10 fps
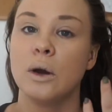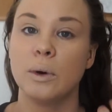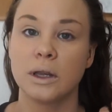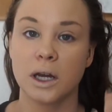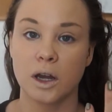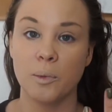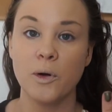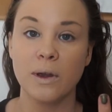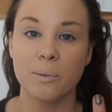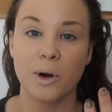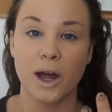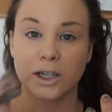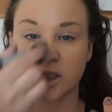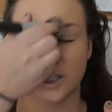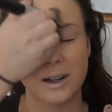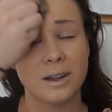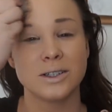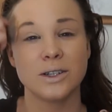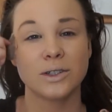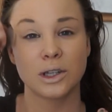With the kabuki brush,
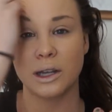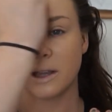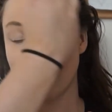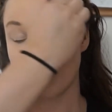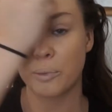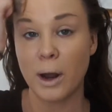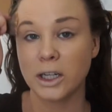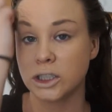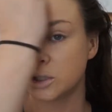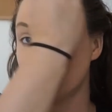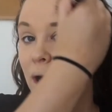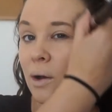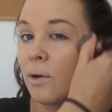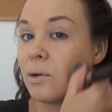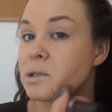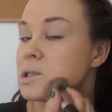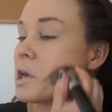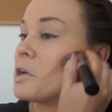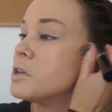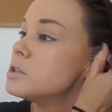there's usually like brush strokes,
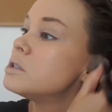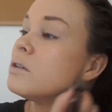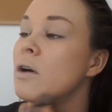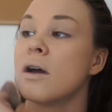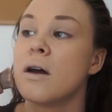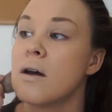and it's